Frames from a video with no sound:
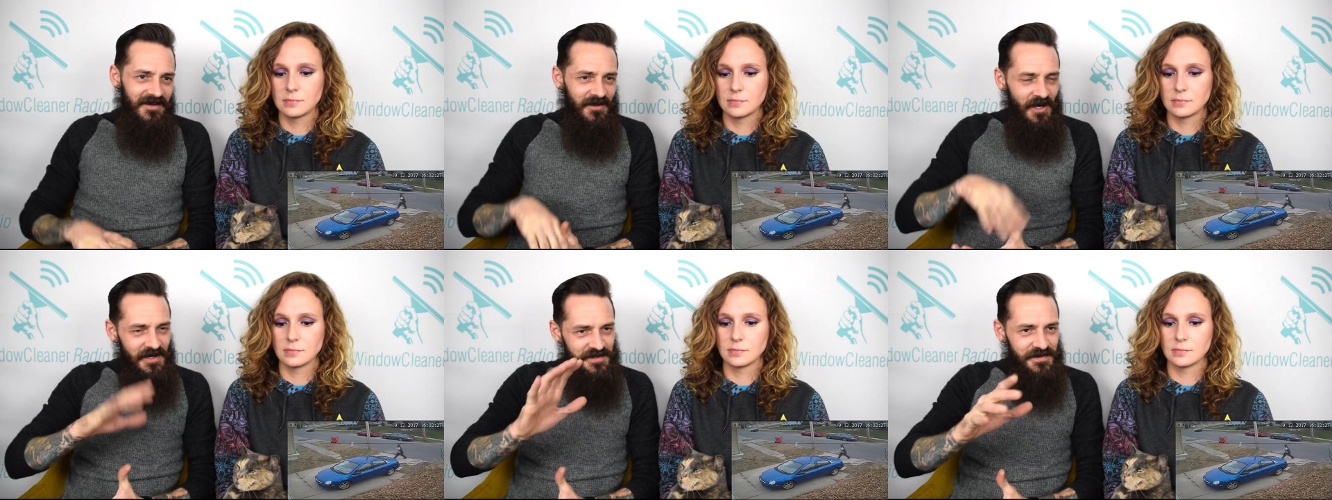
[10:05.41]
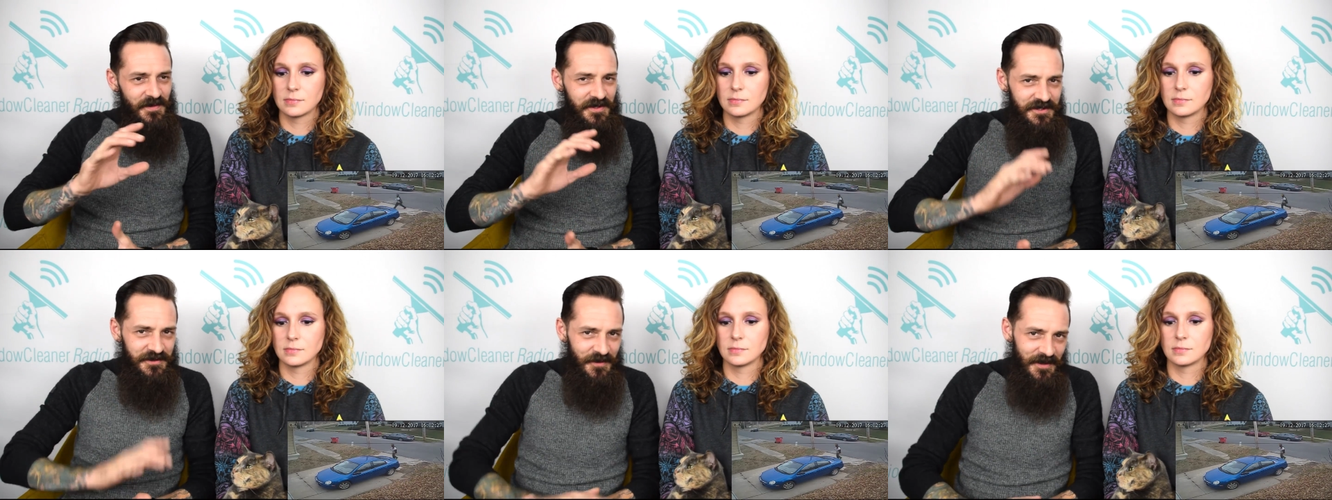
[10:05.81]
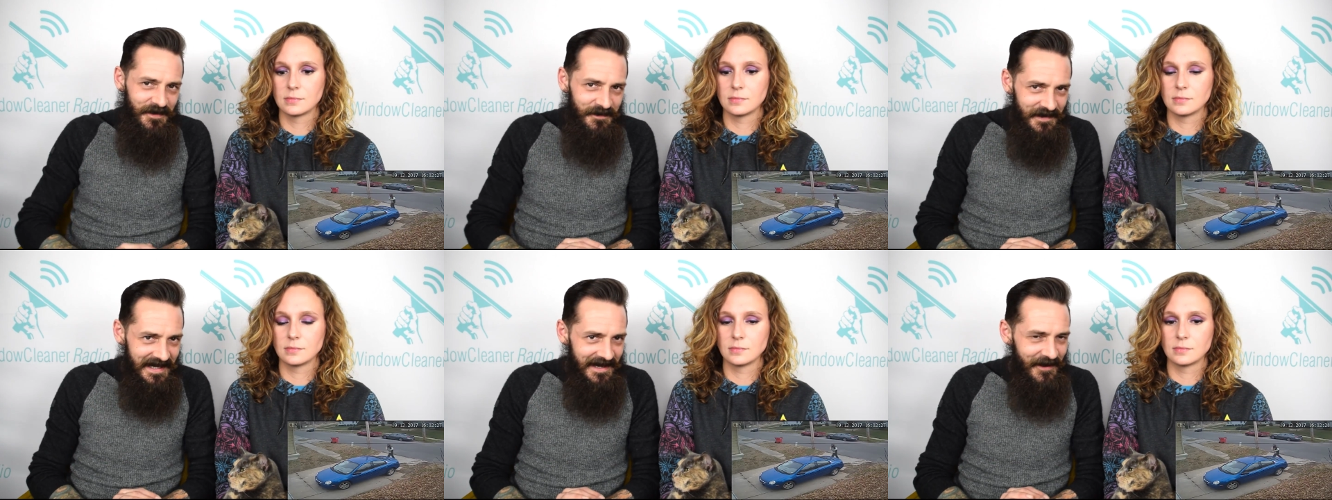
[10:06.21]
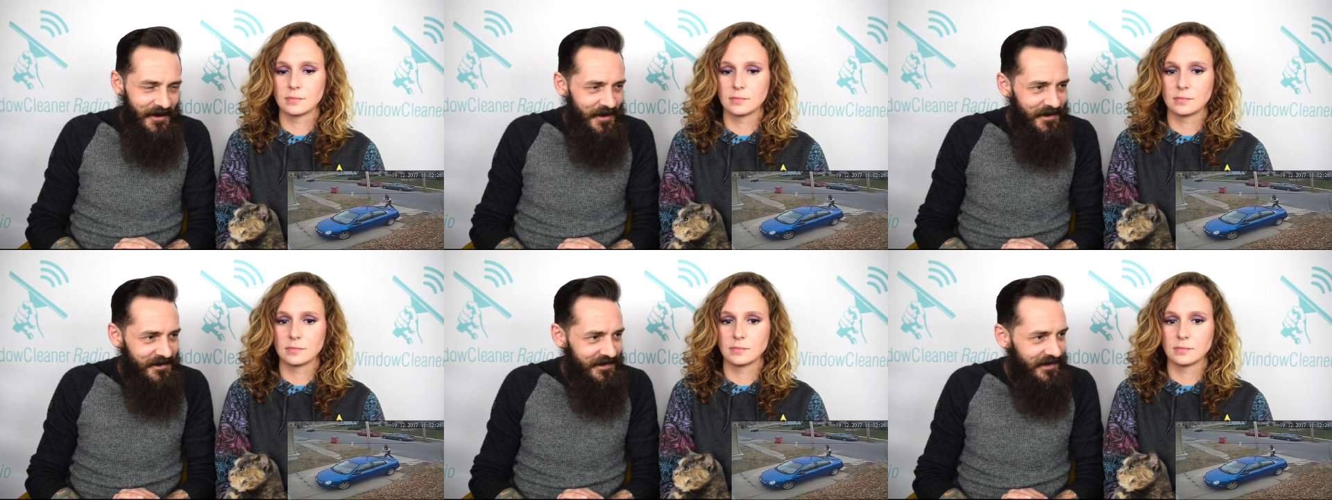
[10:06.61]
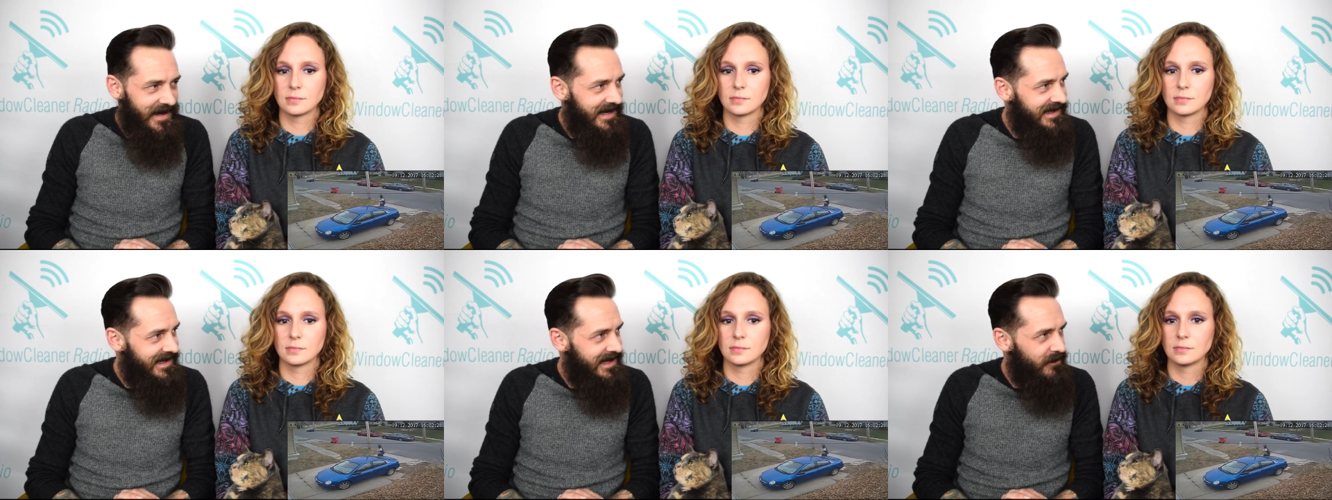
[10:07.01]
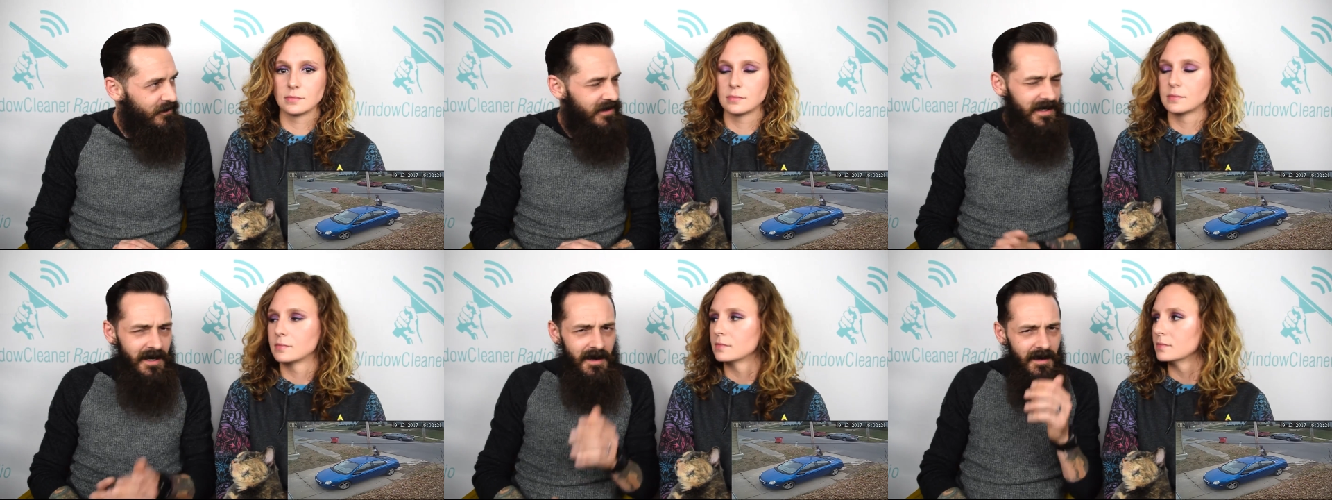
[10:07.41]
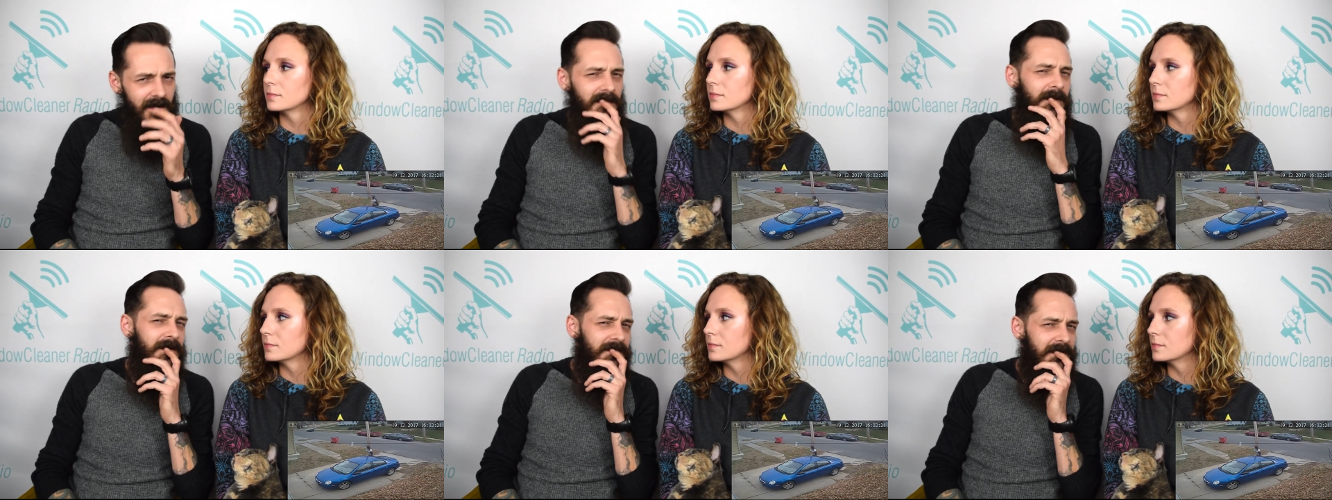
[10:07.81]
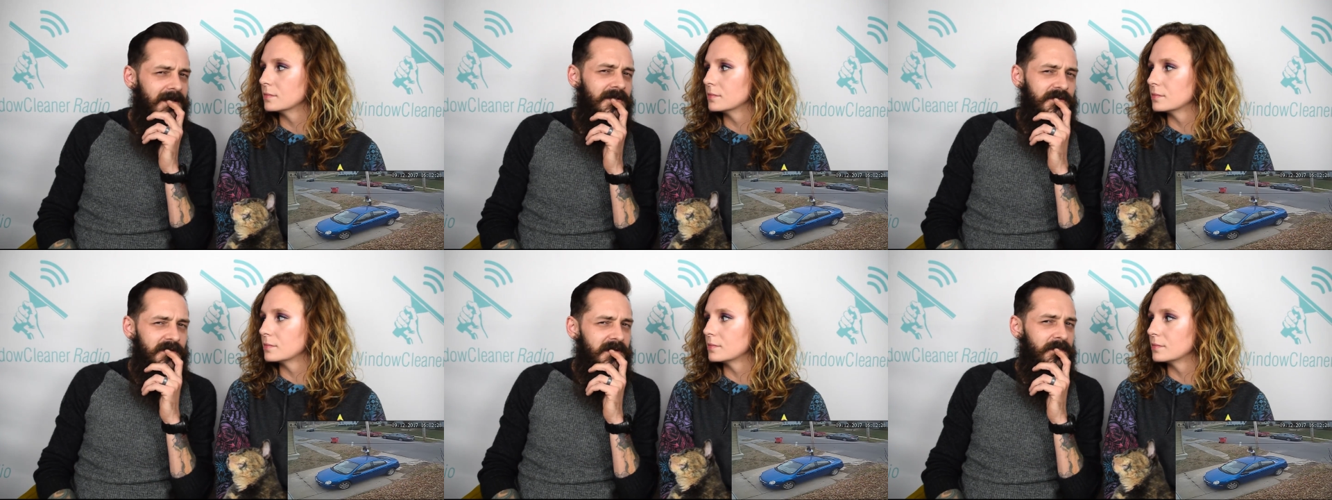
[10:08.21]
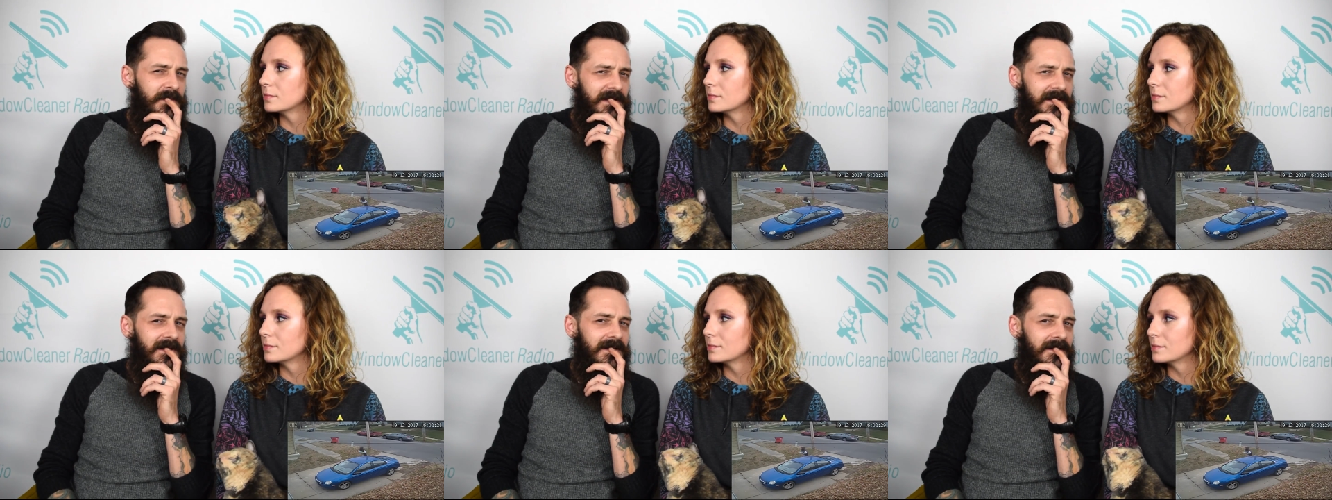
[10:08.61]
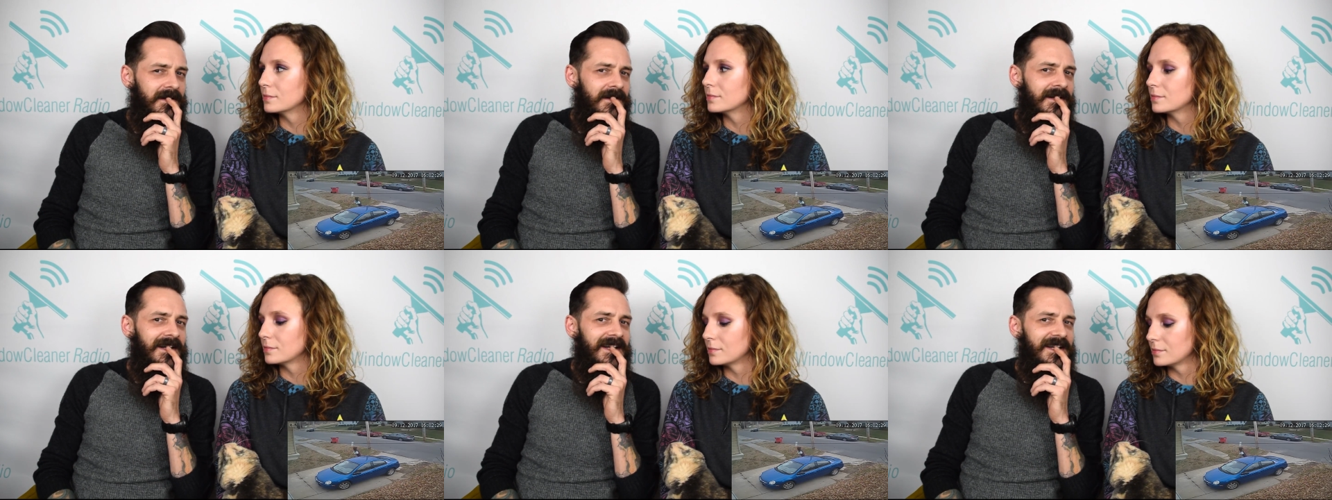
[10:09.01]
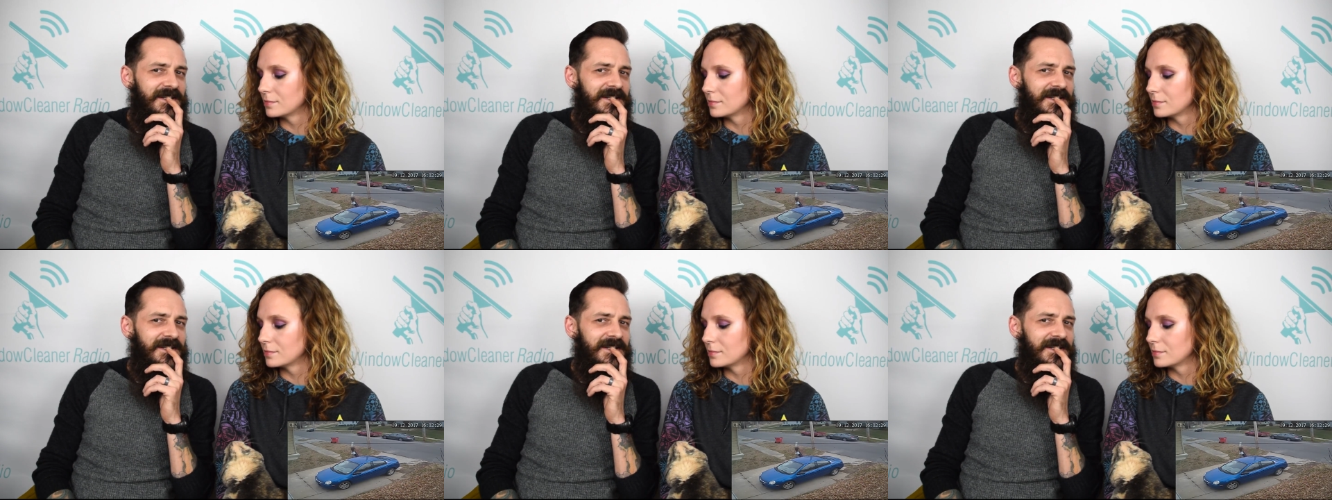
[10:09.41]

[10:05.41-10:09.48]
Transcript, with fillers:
Speaker 1: long story short, we get home Friday and we're like, huh, that thing should have been here.